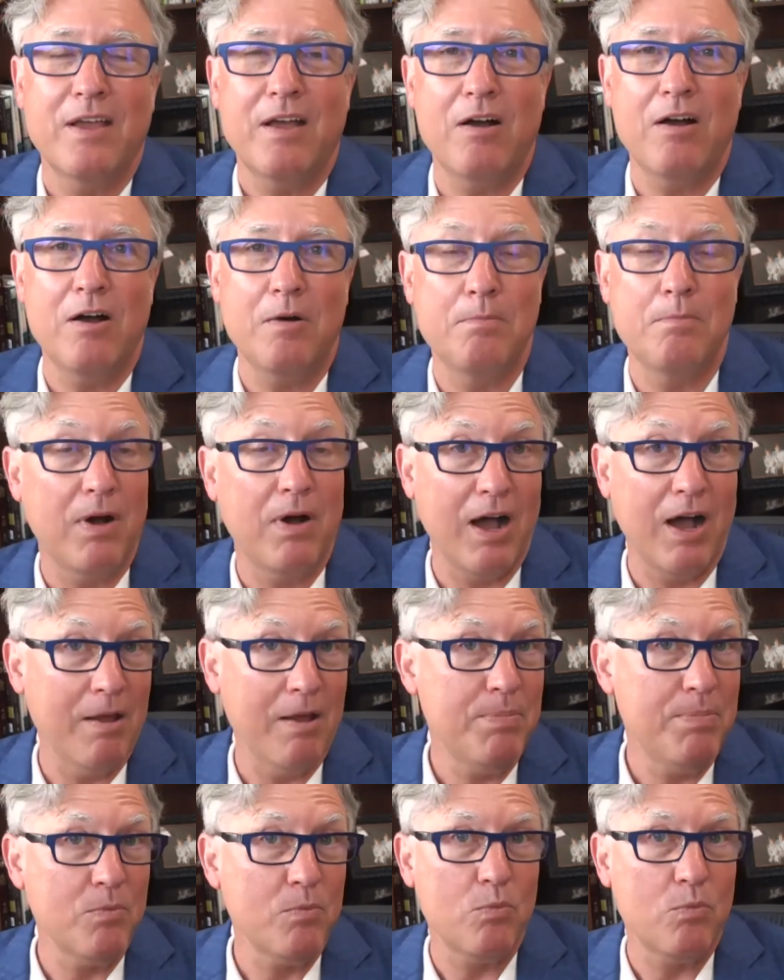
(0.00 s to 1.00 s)

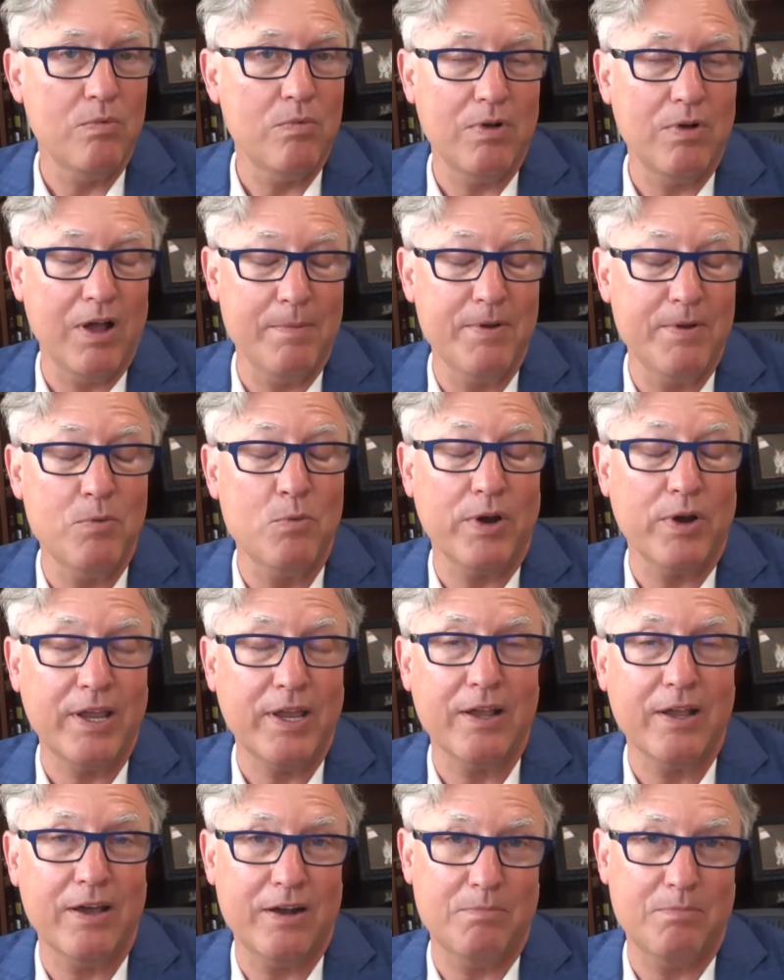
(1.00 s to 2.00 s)
I've been
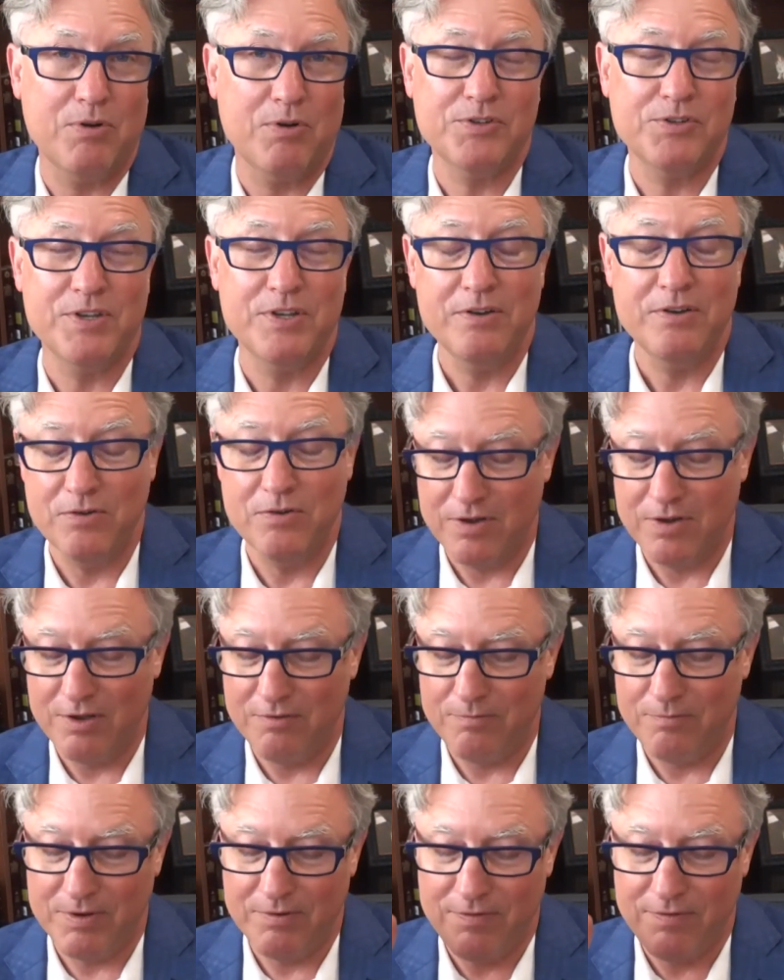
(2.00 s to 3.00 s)
working on a person who
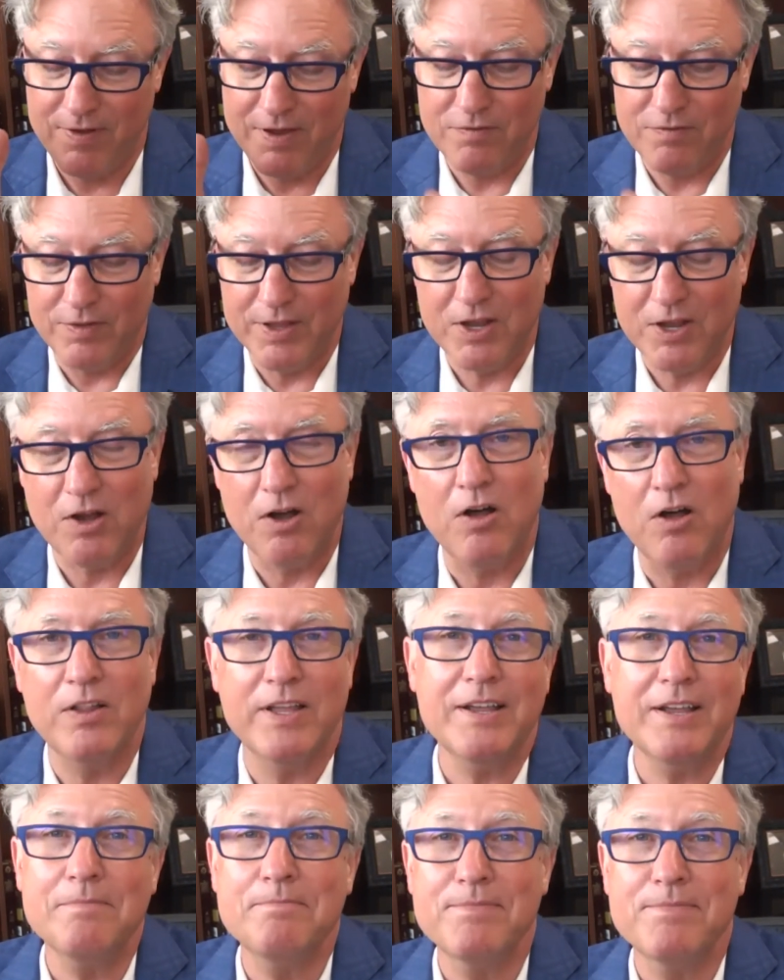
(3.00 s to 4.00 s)
I've been faithfully
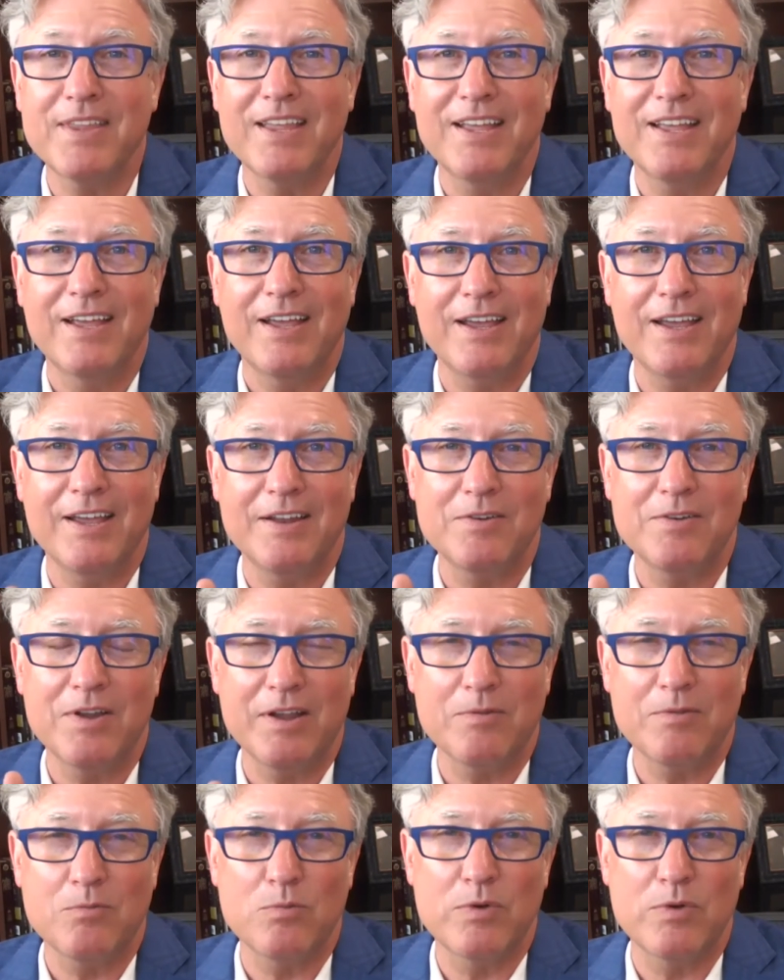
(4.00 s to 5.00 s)
calling
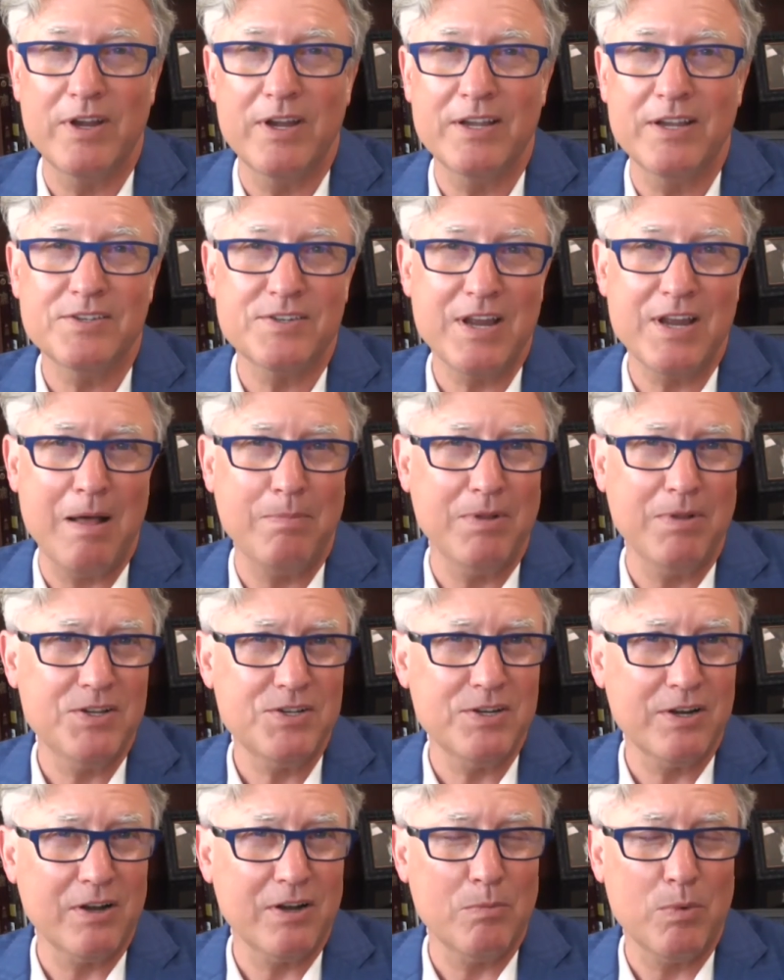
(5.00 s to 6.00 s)
and
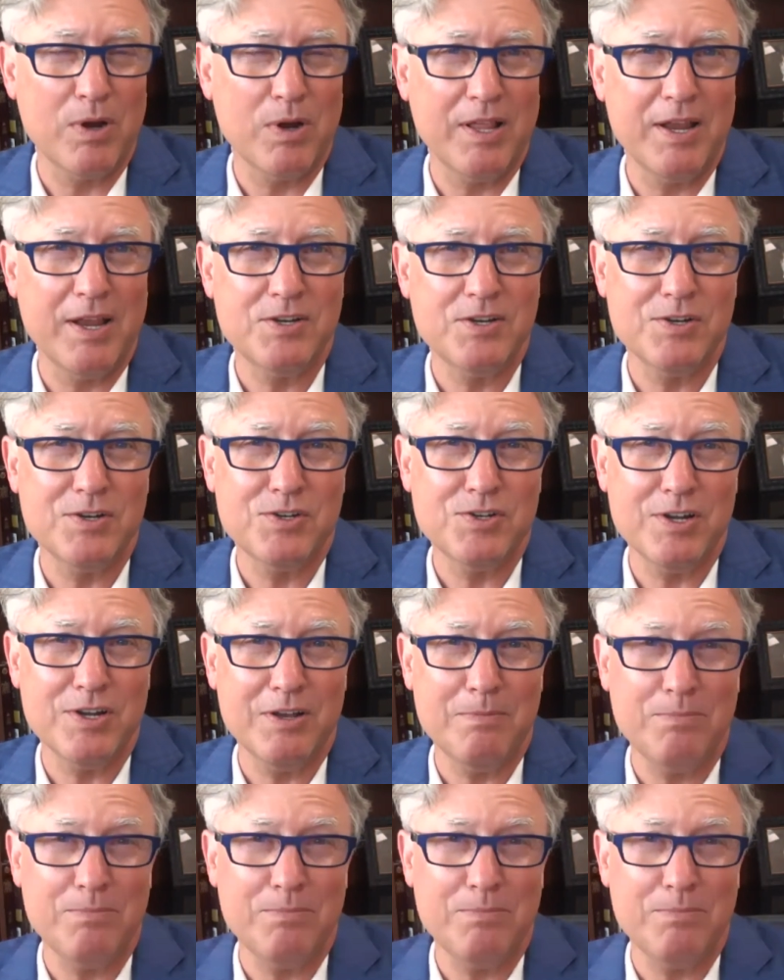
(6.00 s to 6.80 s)
reestablishing a relationship,